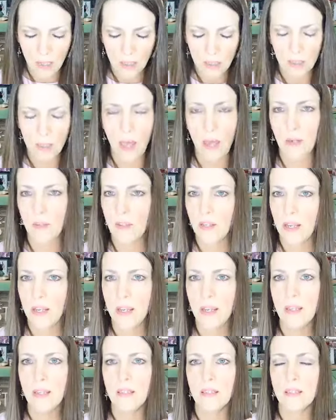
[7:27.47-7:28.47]

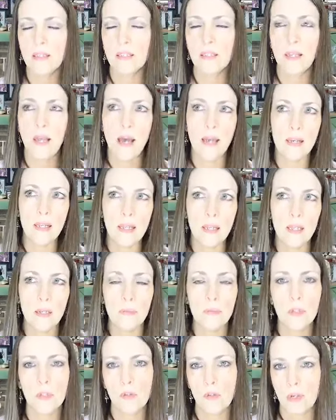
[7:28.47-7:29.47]
Saturday is 9
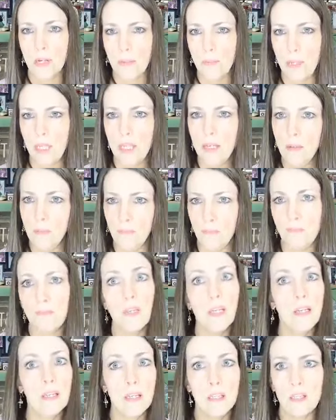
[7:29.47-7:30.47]
a.m. to 3 p.m.
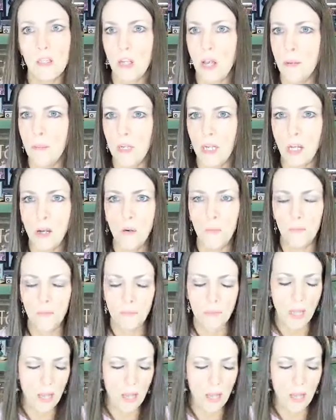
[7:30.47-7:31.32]
Again, come and go.